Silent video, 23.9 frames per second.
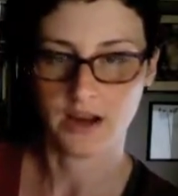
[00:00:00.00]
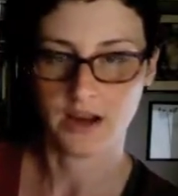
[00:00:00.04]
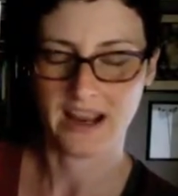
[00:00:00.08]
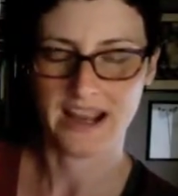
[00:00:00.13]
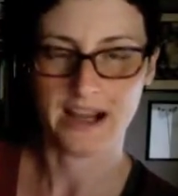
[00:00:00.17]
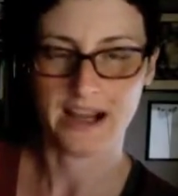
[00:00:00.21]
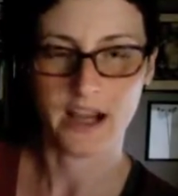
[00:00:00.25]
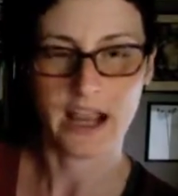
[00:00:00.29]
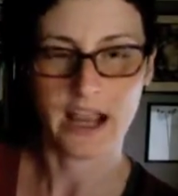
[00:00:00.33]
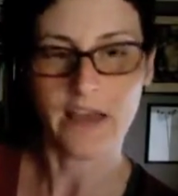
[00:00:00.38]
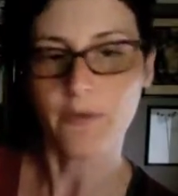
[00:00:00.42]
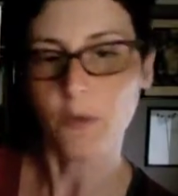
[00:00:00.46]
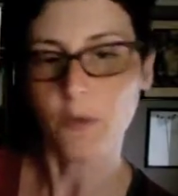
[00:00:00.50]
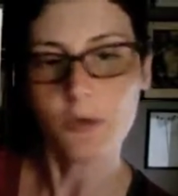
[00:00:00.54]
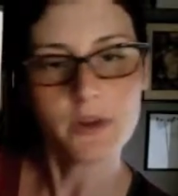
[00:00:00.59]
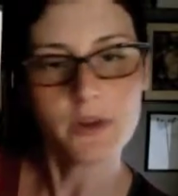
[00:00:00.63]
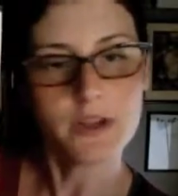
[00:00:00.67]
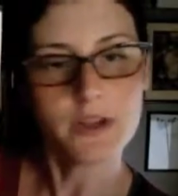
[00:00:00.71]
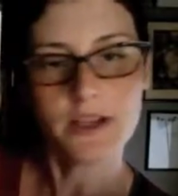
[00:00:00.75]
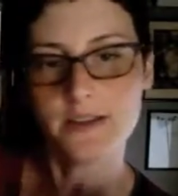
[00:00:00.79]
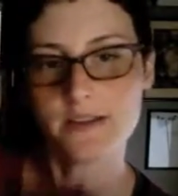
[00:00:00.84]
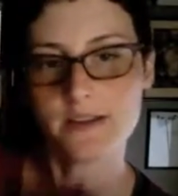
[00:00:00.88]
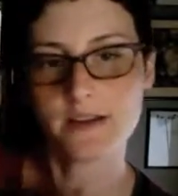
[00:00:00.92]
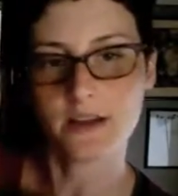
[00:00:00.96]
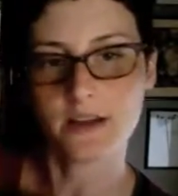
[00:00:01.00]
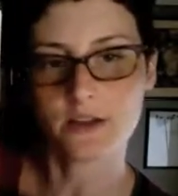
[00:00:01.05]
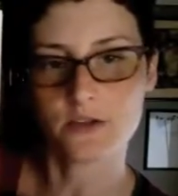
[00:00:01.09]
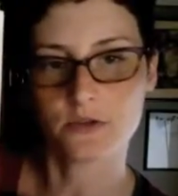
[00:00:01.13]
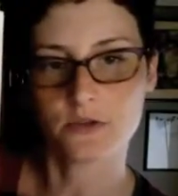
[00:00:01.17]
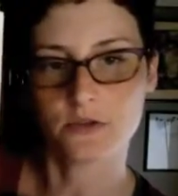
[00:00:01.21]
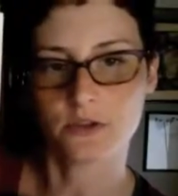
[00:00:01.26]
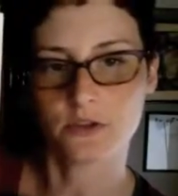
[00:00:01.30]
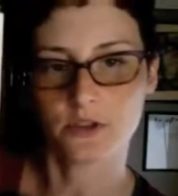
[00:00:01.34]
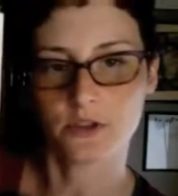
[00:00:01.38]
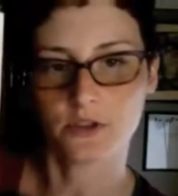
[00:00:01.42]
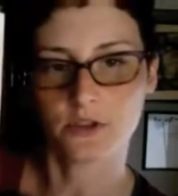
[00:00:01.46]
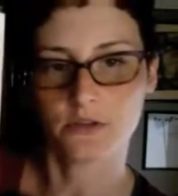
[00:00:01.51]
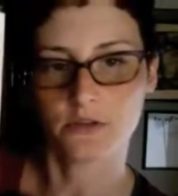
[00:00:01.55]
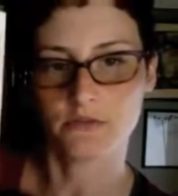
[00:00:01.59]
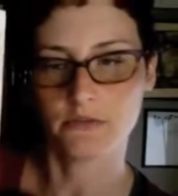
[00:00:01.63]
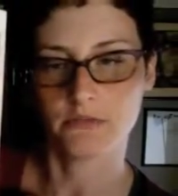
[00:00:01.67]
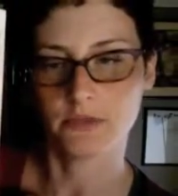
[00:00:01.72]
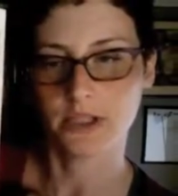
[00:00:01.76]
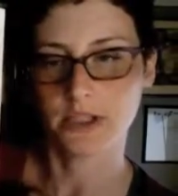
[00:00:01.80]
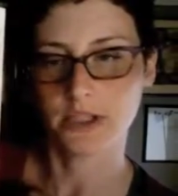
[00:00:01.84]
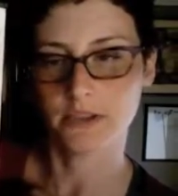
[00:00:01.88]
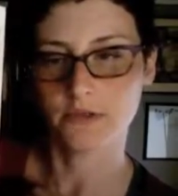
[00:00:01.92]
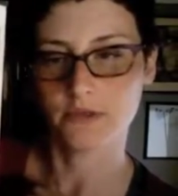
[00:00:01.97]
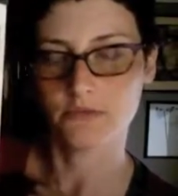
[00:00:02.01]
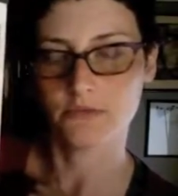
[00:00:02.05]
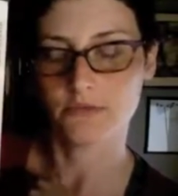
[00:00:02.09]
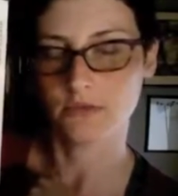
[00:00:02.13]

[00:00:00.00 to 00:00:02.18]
And everyone likes a nice shoulder, you know.